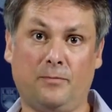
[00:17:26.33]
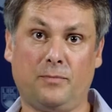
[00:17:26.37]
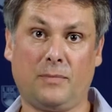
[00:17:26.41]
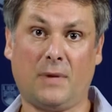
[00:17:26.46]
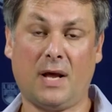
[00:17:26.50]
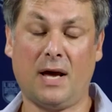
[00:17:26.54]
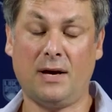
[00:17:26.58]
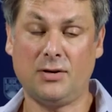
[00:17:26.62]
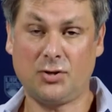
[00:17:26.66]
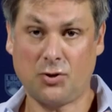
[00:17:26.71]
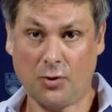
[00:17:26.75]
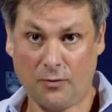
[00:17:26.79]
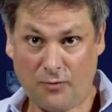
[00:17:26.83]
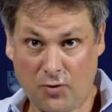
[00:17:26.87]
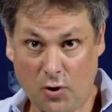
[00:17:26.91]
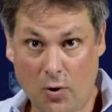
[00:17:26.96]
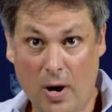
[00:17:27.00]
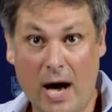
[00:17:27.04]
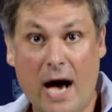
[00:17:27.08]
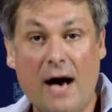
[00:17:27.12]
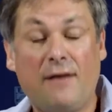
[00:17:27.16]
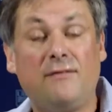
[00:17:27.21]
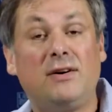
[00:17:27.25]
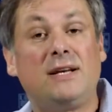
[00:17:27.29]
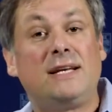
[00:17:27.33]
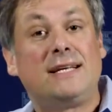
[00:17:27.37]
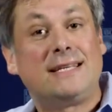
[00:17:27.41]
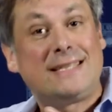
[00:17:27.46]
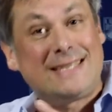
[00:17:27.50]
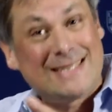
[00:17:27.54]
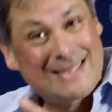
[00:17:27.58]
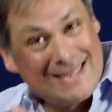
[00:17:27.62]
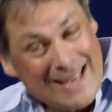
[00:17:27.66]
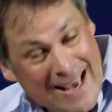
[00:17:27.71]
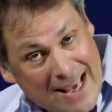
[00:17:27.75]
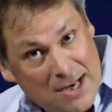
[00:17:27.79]
Okay, so if you have a
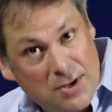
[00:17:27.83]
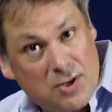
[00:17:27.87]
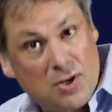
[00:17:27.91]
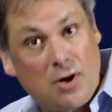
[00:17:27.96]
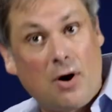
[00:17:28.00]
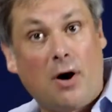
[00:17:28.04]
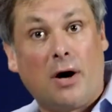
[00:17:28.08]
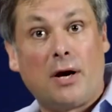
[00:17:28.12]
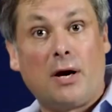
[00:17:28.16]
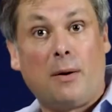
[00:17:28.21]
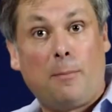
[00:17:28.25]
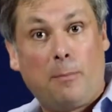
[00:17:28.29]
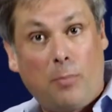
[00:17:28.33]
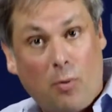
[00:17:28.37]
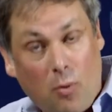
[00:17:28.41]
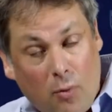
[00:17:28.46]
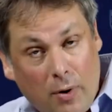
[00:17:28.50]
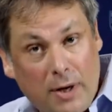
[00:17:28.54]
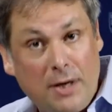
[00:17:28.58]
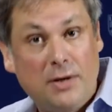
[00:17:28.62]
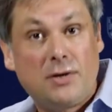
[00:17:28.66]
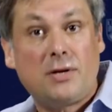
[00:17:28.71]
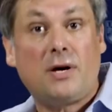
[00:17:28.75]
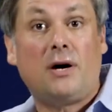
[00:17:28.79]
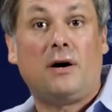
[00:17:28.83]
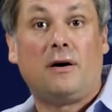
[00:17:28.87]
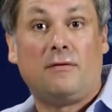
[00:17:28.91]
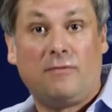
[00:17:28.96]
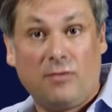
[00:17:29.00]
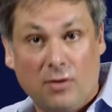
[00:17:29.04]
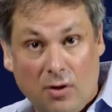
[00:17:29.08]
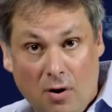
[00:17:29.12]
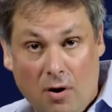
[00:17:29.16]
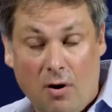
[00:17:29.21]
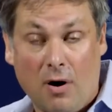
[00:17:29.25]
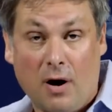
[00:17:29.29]
dissent on a point
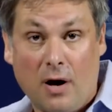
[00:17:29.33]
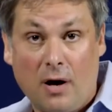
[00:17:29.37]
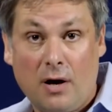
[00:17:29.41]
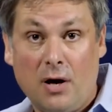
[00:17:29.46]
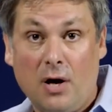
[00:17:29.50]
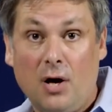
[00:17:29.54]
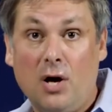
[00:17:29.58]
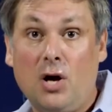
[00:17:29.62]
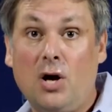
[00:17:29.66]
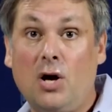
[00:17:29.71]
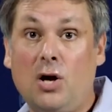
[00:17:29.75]
of law,